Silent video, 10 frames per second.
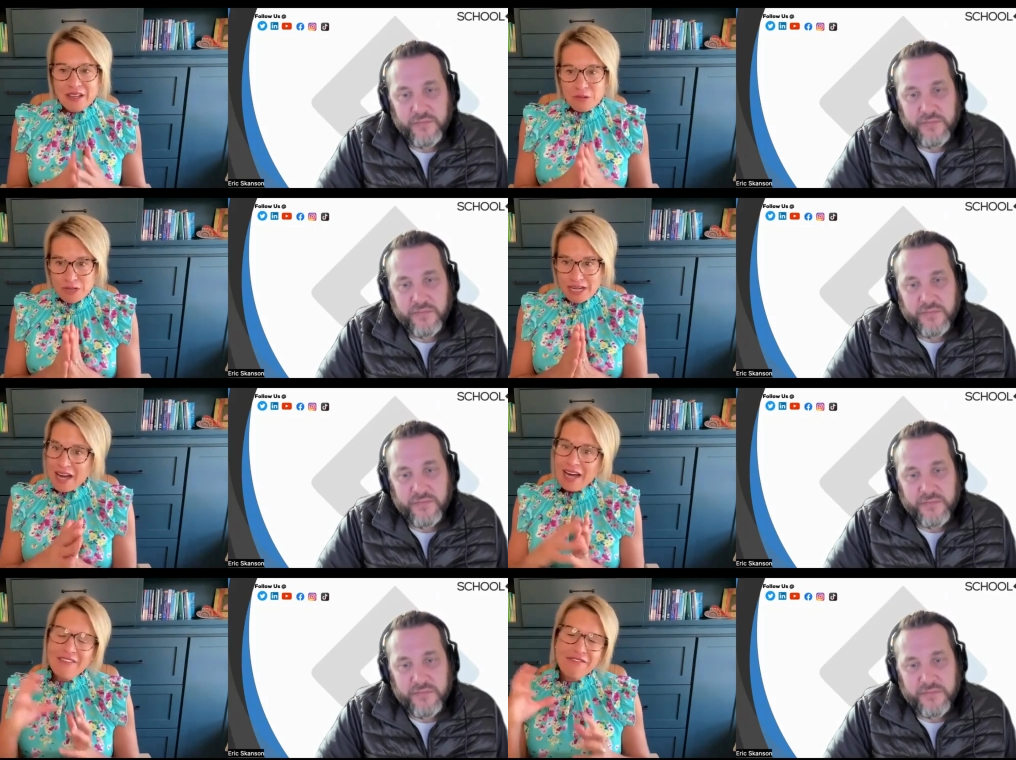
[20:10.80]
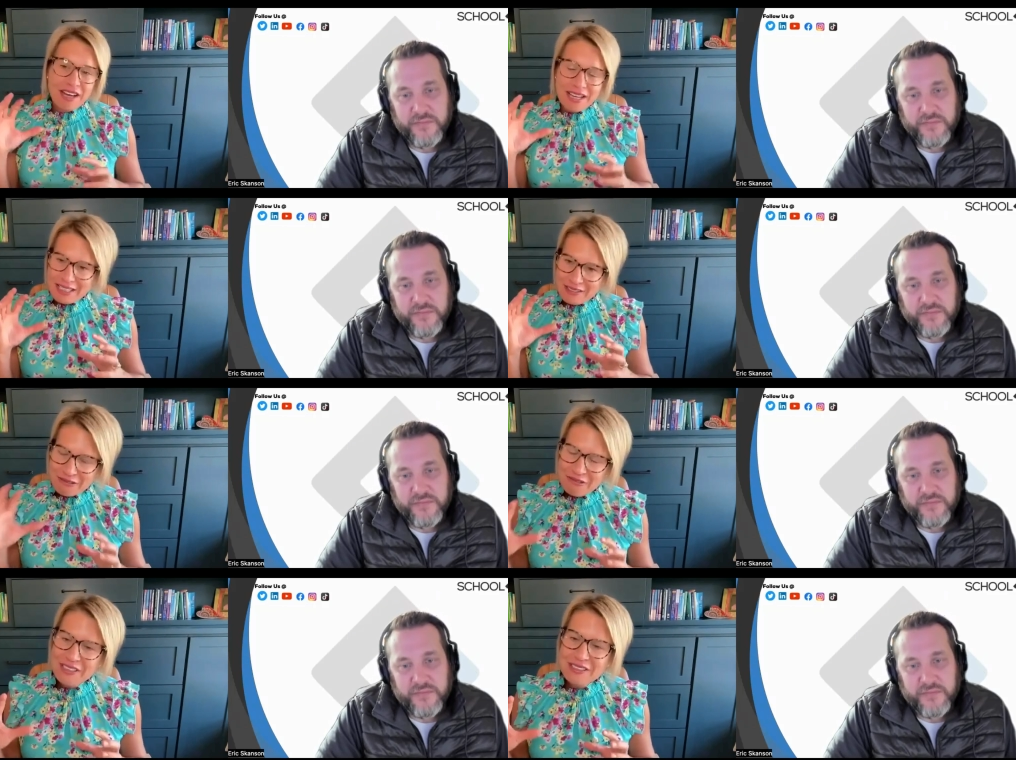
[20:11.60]
Speaker 1: what I
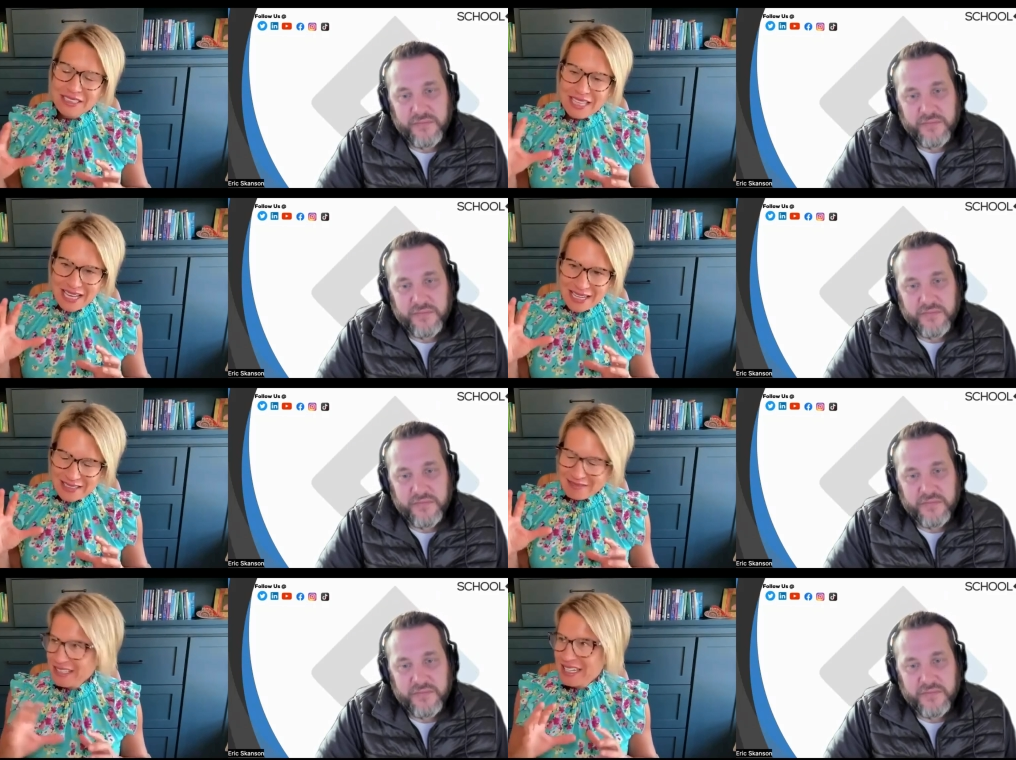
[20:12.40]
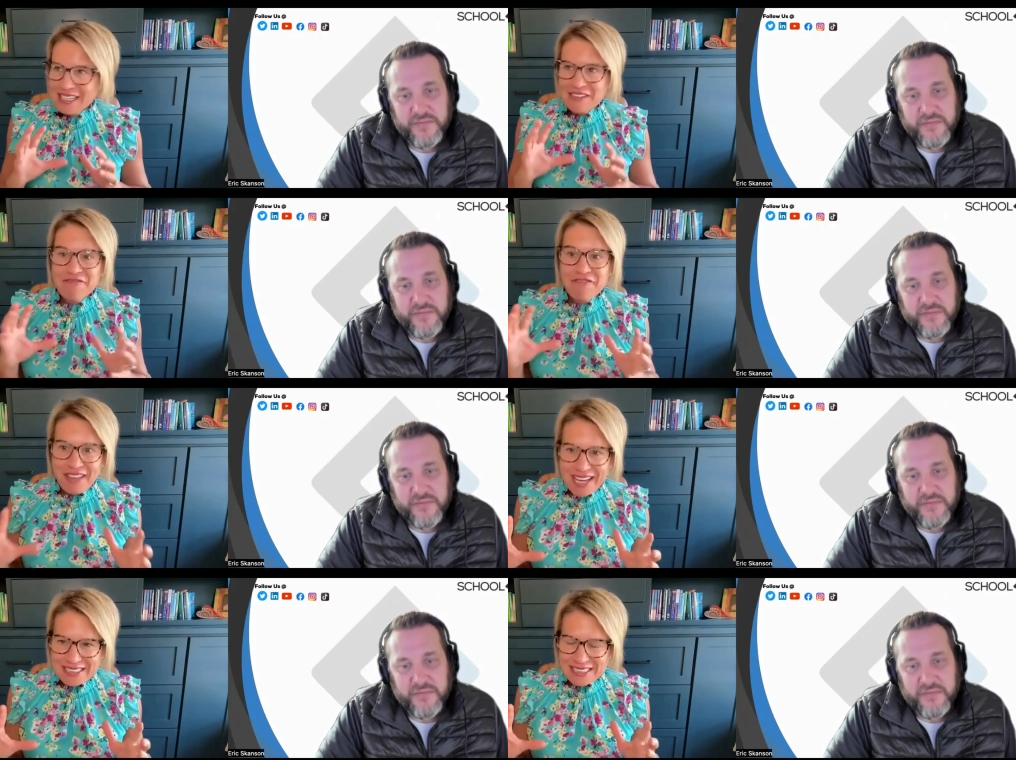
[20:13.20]
find really kind of
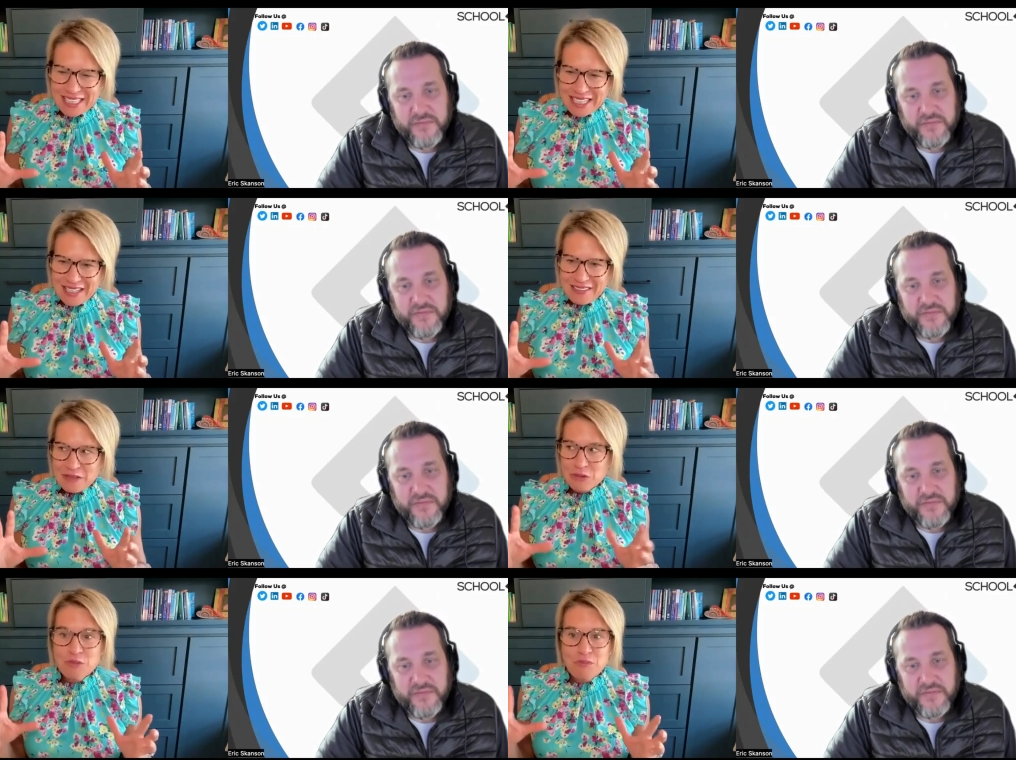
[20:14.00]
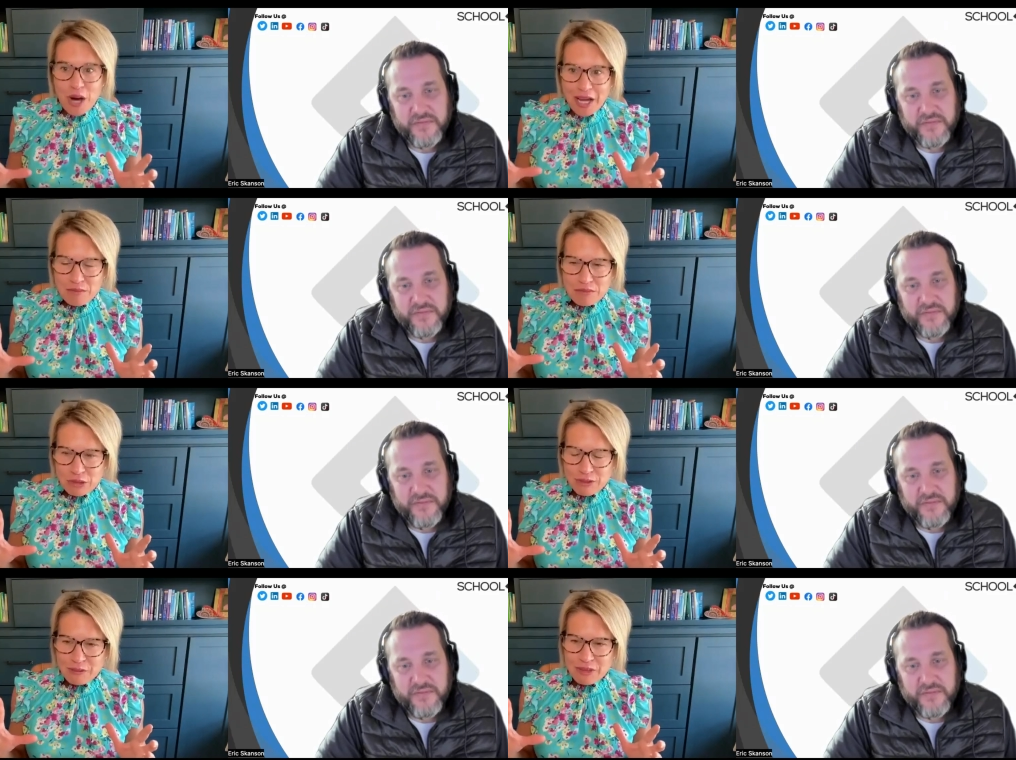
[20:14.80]
fascinating that was mind
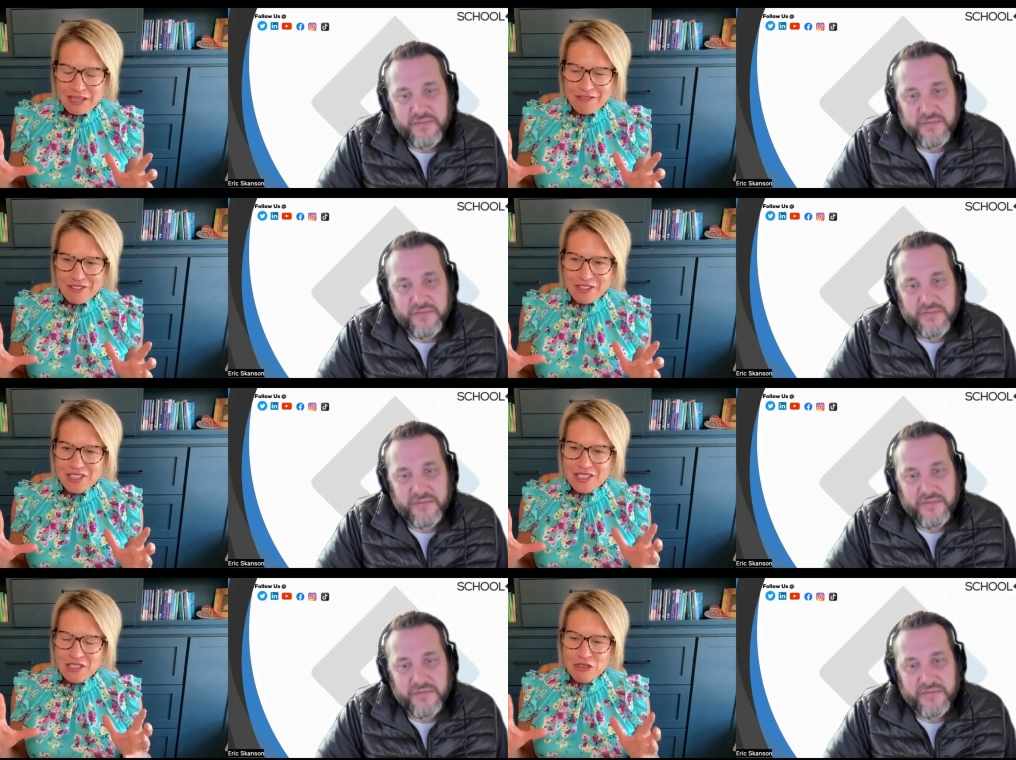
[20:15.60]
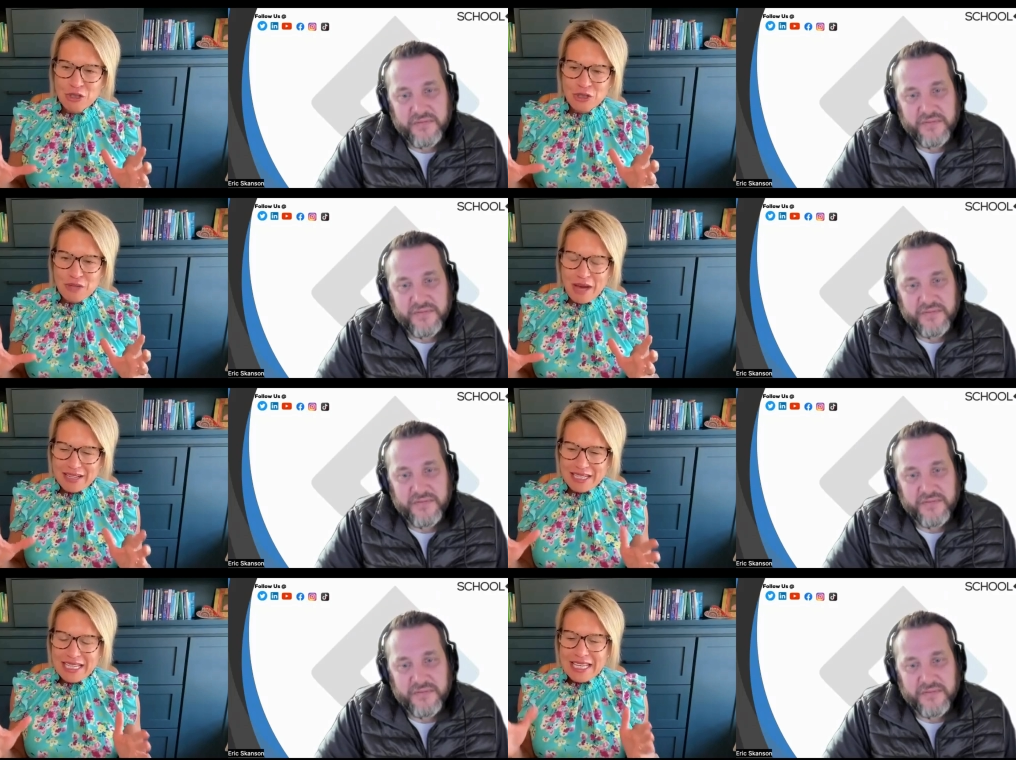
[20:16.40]
blowing when I first learned about
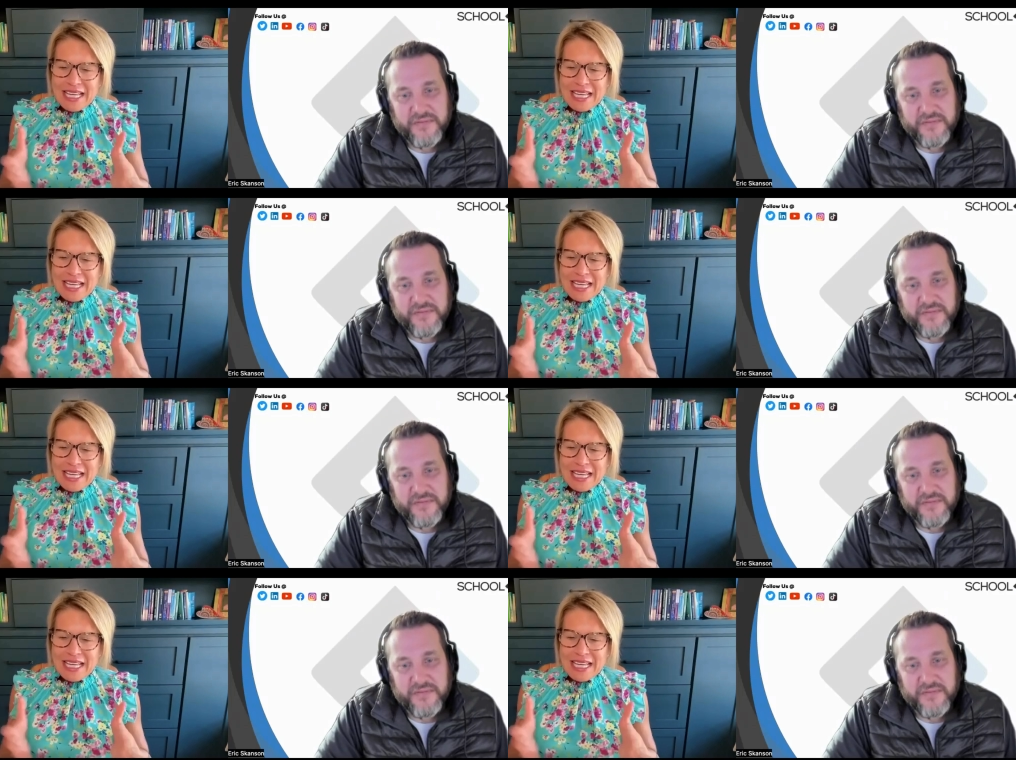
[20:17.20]
it